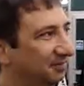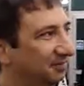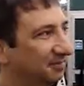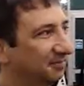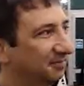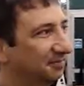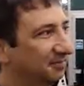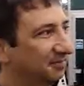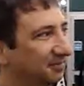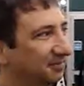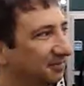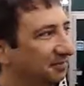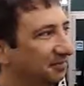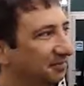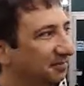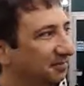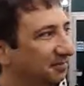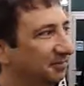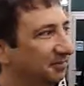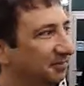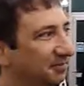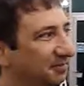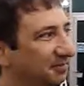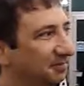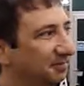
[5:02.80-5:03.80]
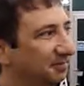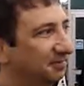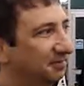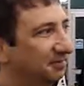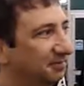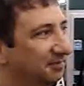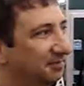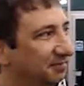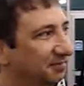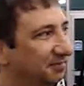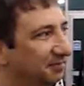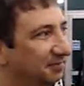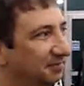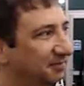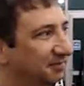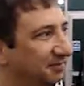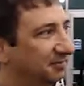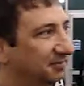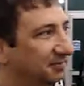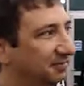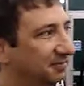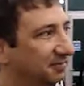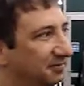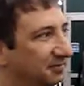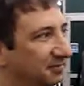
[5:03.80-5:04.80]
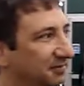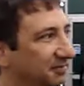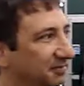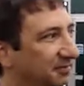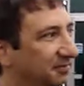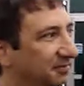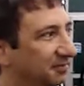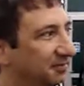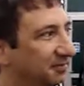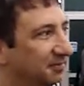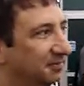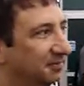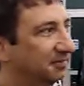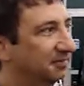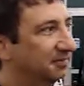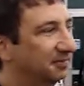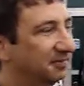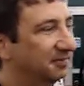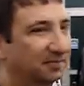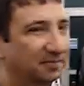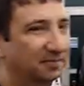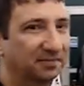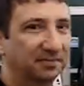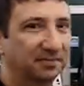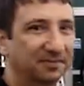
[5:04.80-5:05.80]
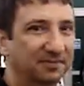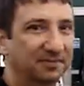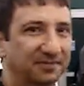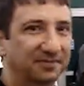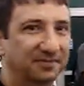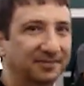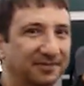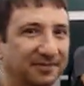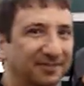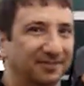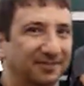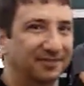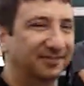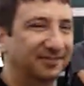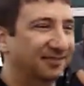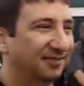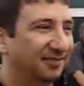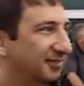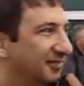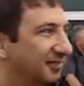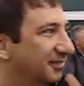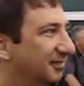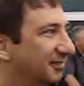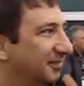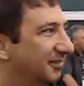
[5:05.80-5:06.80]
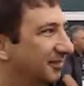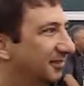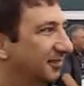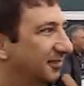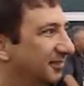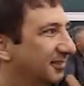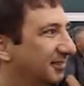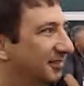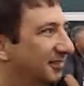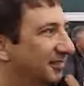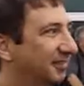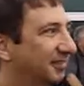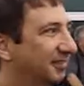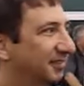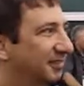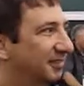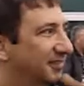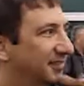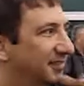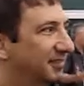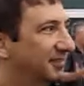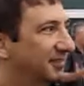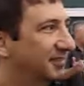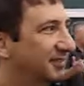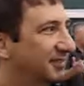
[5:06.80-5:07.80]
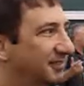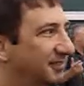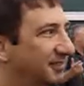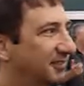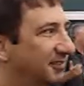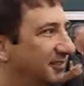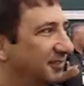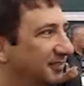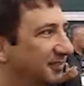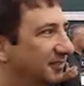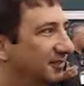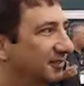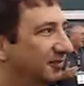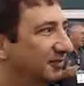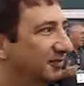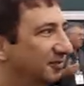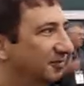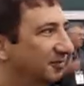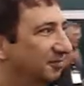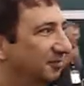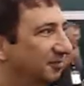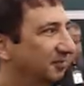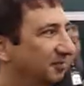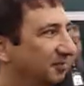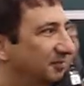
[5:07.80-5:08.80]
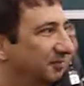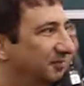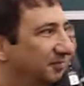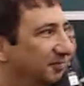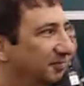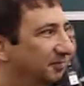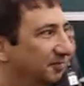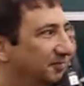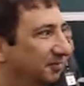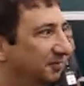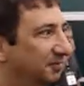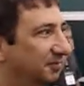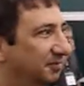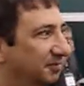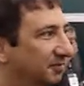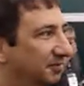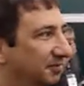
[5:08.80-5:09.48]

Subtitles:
The person shown says nothing.